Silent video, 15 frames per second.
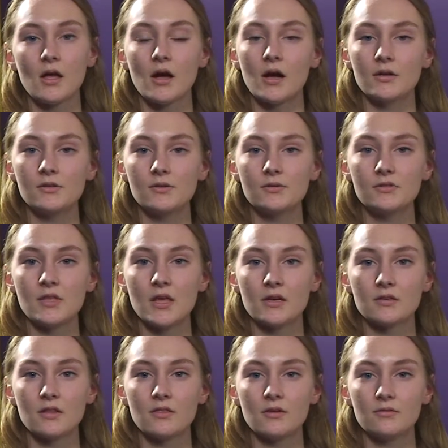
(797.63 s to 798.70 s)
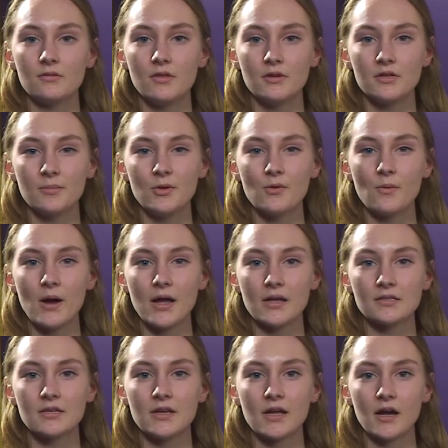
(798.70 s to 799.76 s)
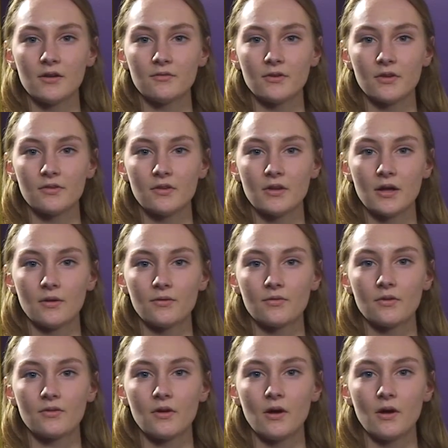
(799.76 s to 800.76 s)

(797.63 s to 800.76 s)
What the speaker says: On Tuesday, the WIAC conference announced its